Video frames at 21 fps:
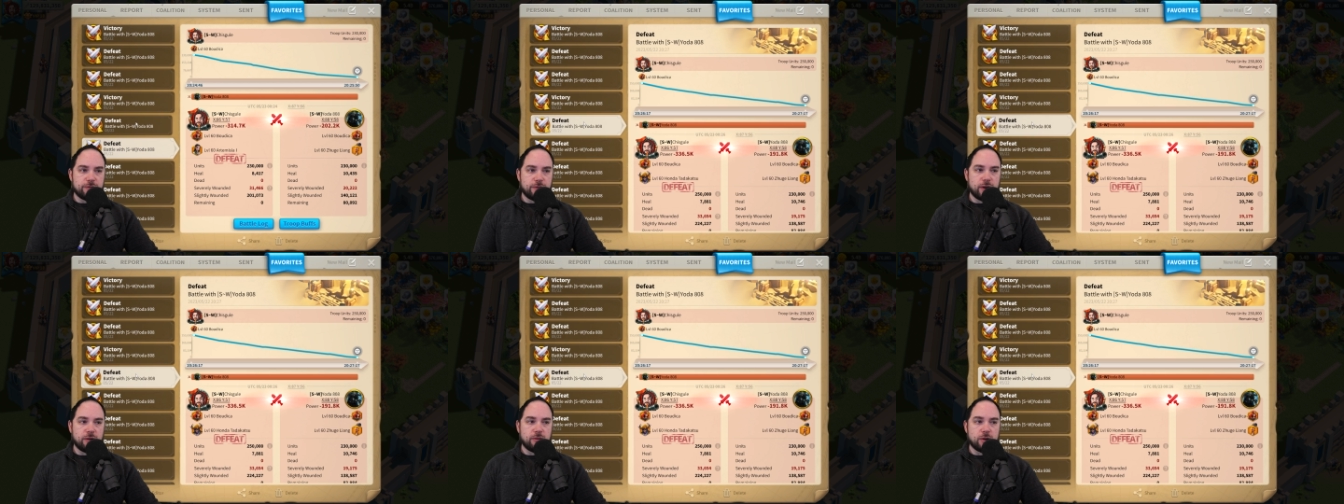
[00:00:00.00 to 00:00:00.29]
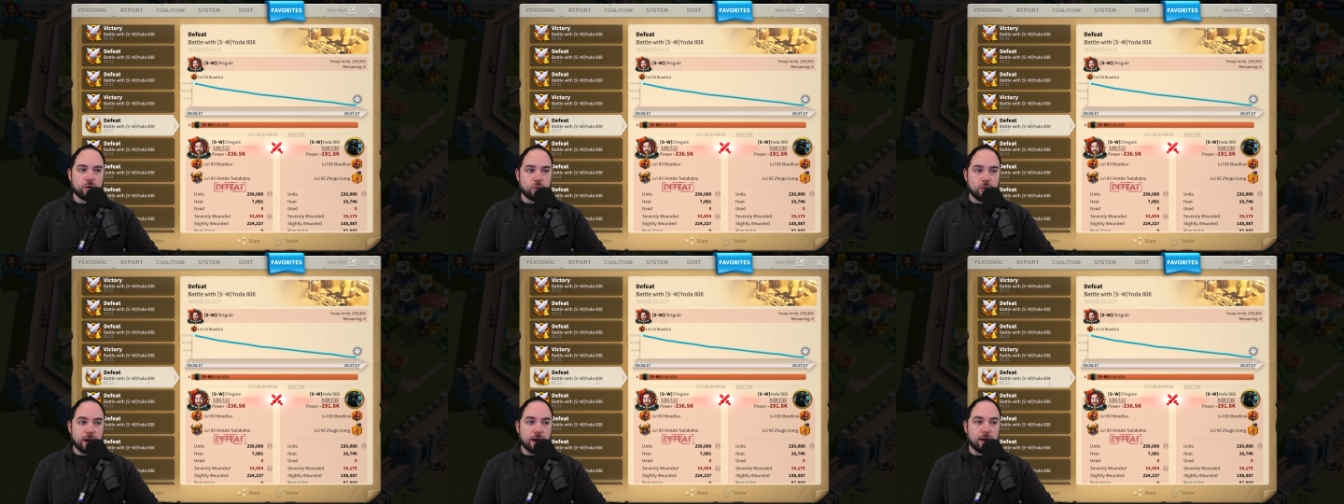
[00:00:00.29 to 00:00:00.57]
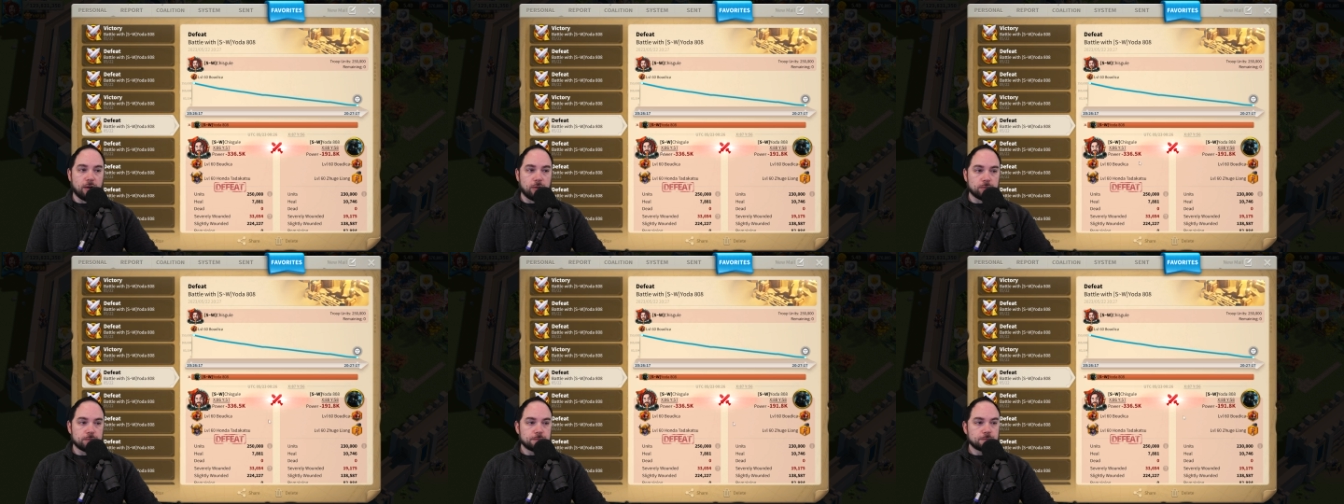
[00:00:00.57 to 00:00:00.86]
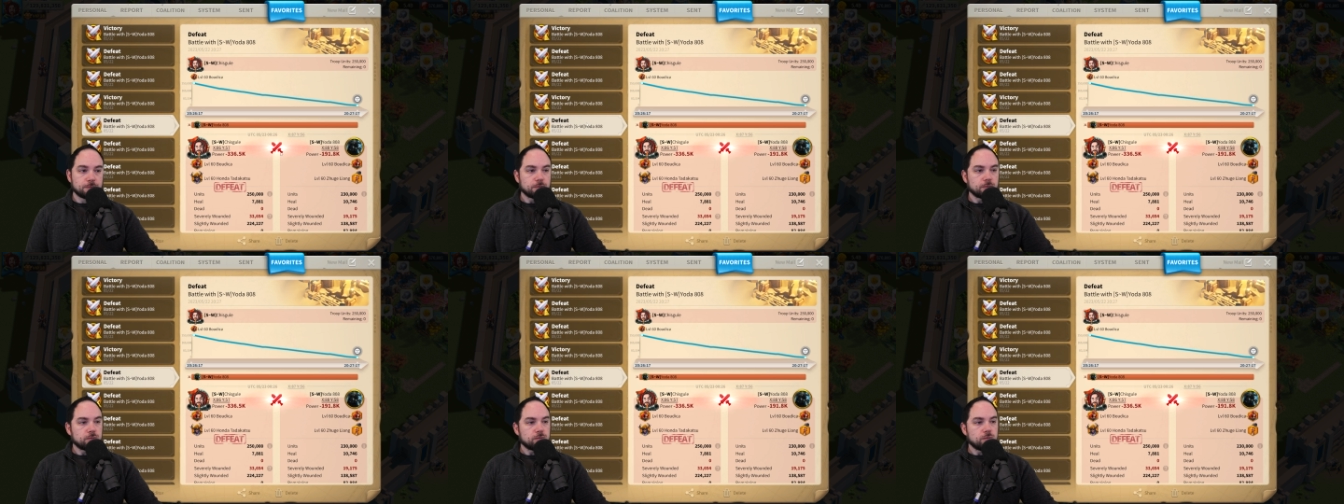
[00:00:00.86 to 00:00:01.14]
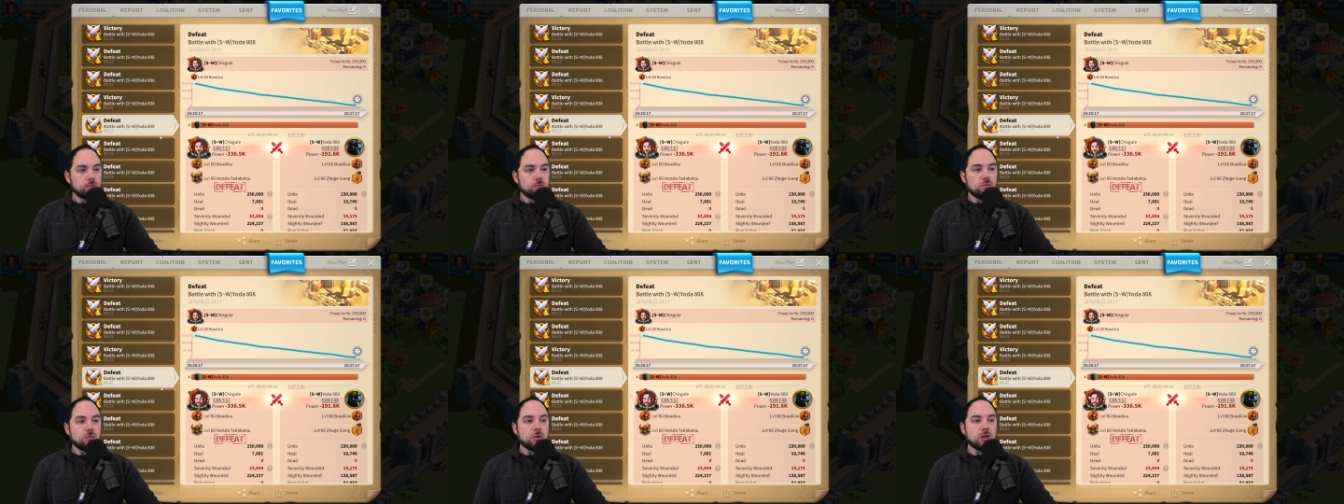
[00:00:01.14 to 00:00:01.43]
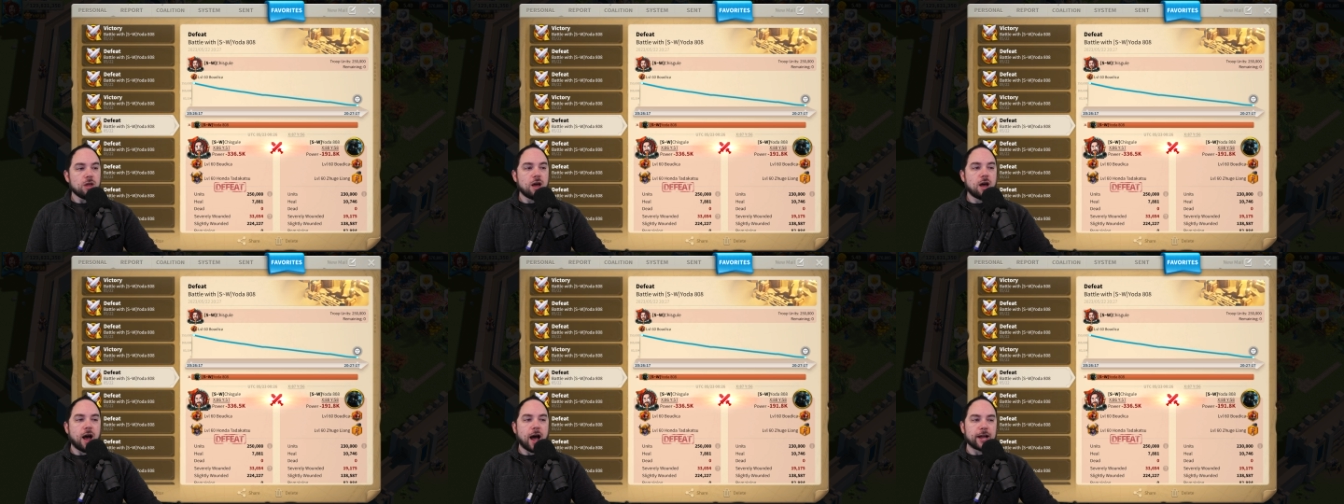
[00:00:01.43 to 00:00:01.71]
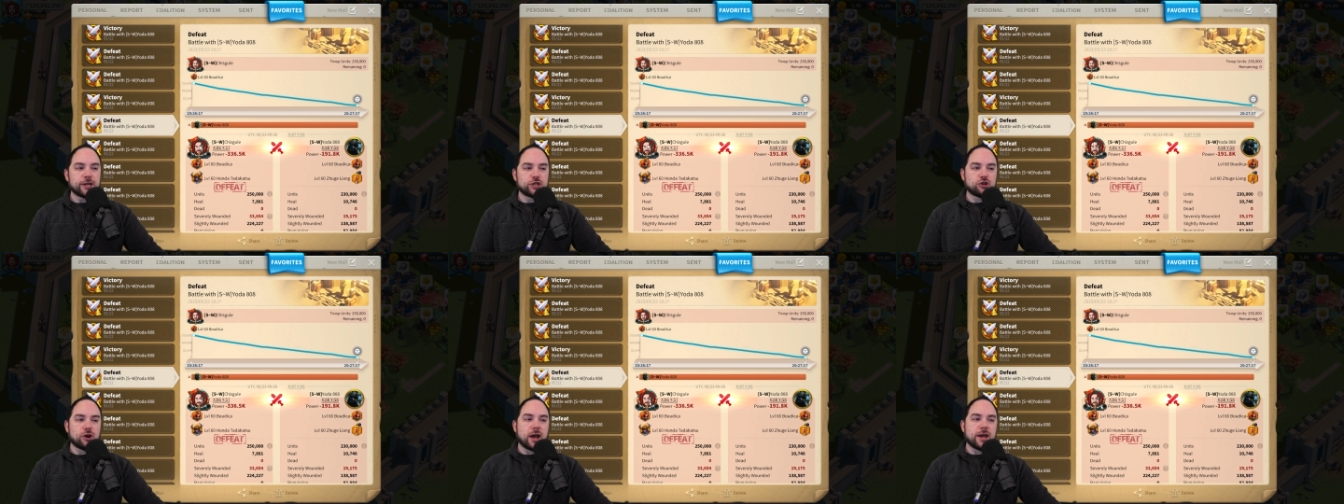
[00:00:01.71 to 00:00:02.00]
very well.
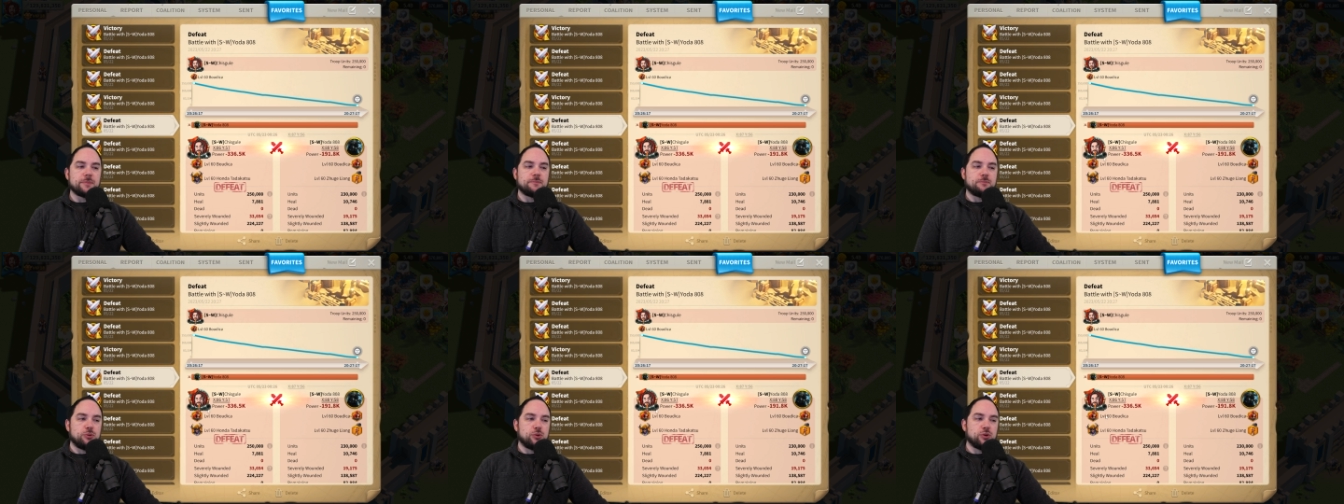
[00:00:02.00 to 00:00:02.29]
I tried